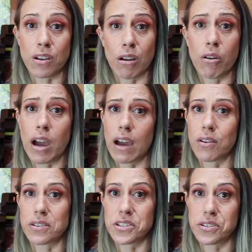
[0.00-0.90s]
go
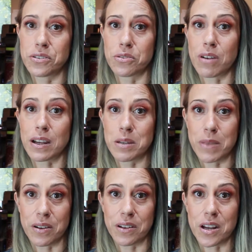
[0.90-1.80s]
out to Rocky
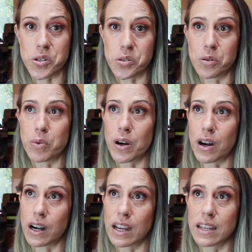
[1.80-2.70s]
Mountain National
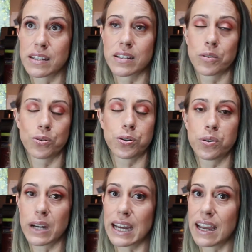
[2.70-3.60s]
Park,
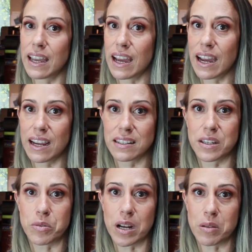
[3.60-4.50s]
I highly
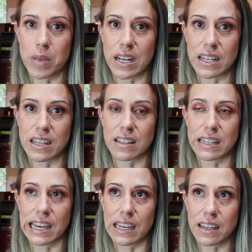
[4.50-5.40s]
recommend it.
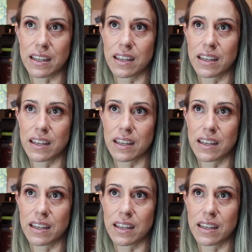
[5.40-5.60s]
Like,